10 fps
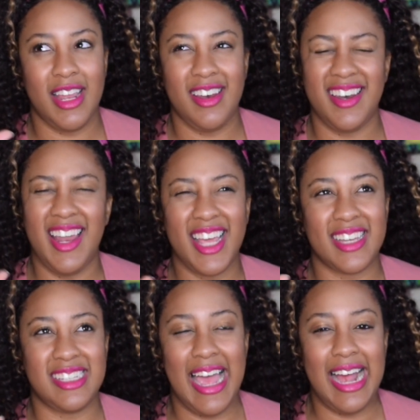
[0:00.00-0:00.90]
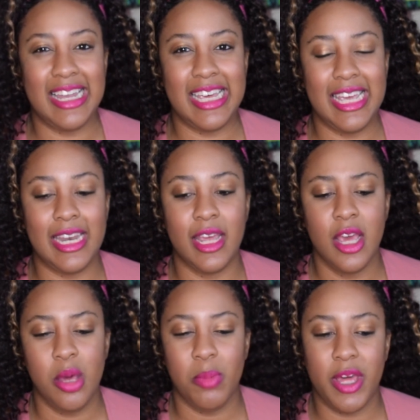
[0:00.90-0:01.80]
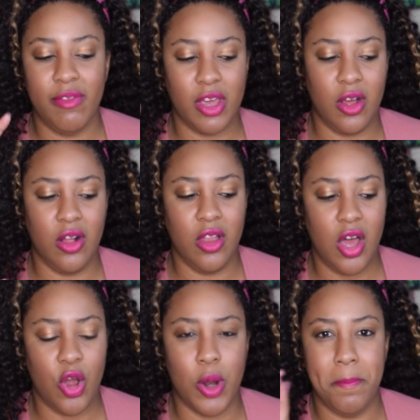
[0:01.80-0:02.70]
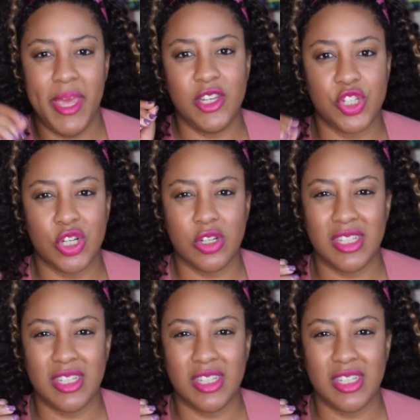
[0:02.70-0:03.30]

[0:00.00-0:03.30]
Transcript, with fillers: not like a talon, but kind of like a claw or a pincher